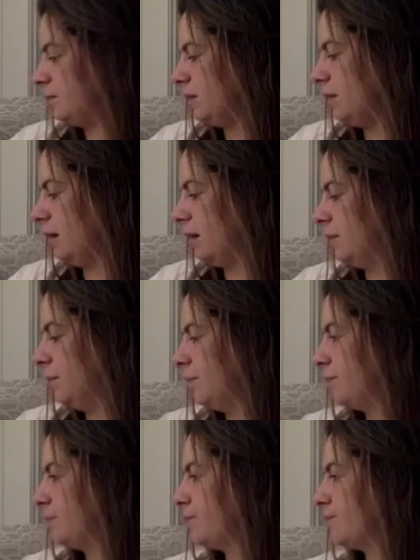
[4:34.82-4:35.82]

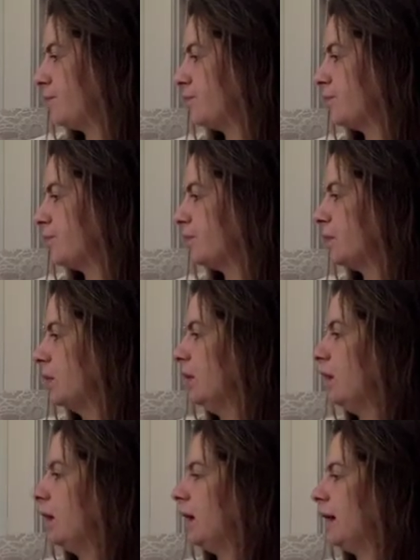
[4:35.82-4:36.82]

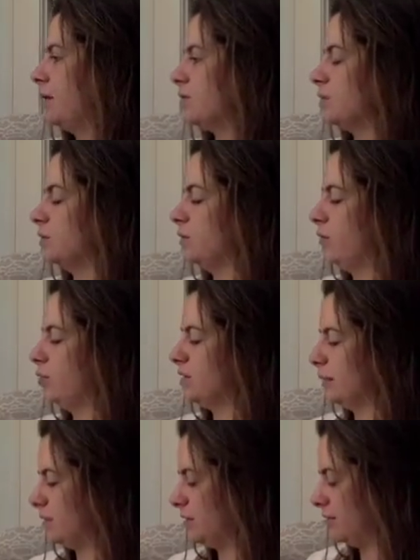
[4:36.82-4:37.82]
I also was
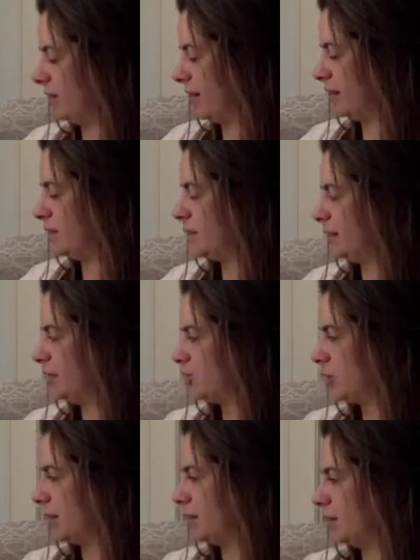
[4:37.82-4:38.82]
able to find a
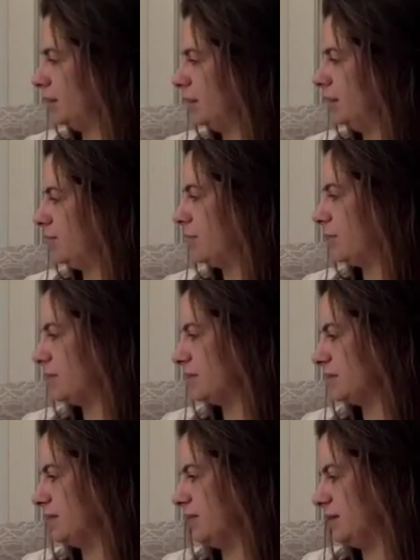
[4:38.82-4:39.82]
chart from the
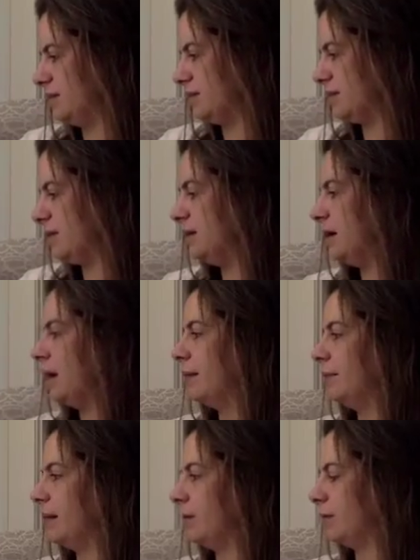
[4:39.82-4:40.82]
CDC
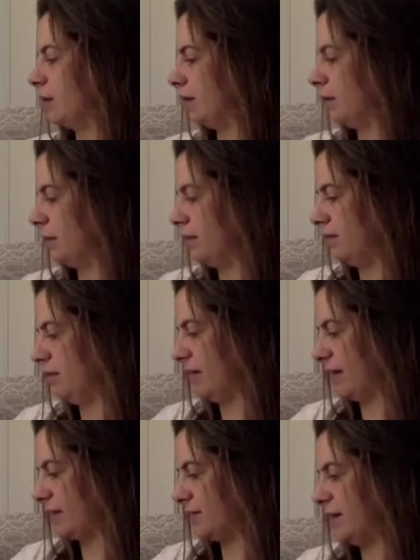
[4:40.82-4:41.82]
about the
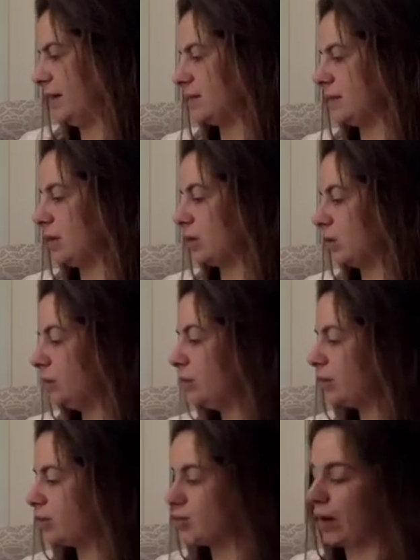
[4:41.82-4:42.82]
vaccines,
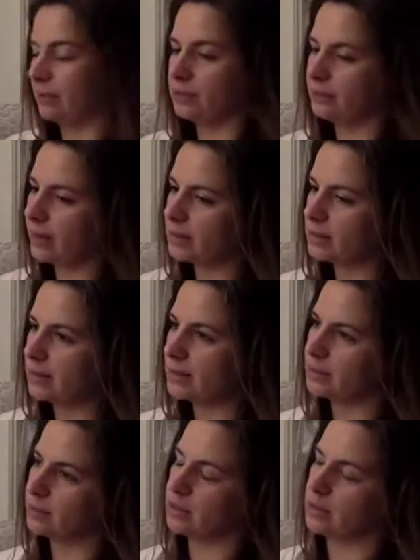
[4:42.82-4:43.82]
including travel vaccines,
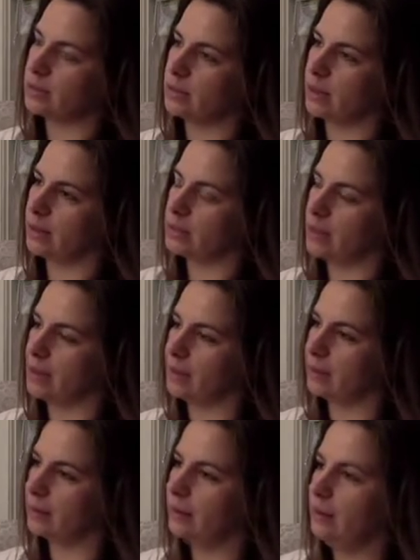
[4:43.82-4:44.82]
which is not a
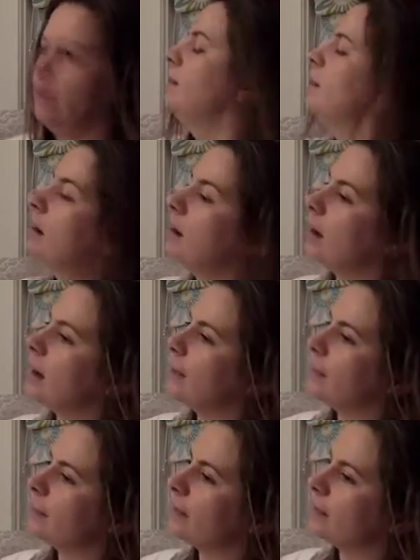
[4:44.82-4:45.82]
topic
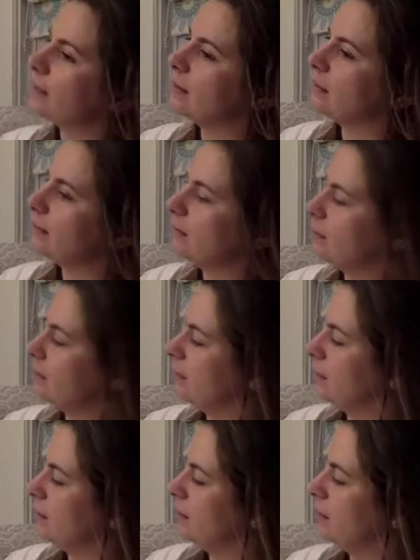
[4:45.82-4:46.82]
that
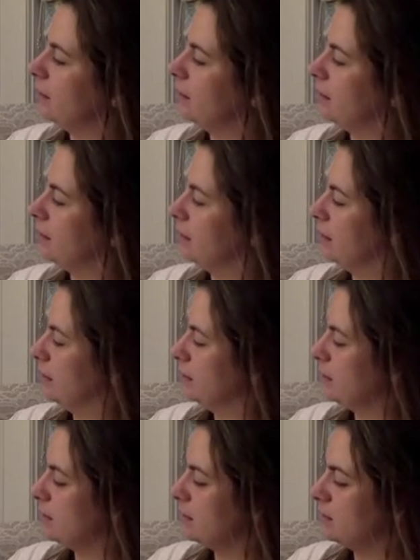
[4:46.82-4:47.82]

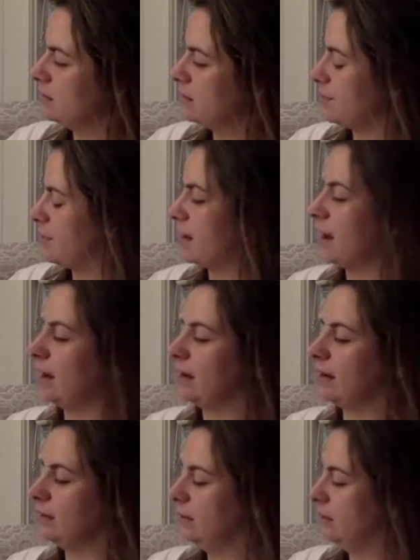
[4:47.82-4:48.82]
is something I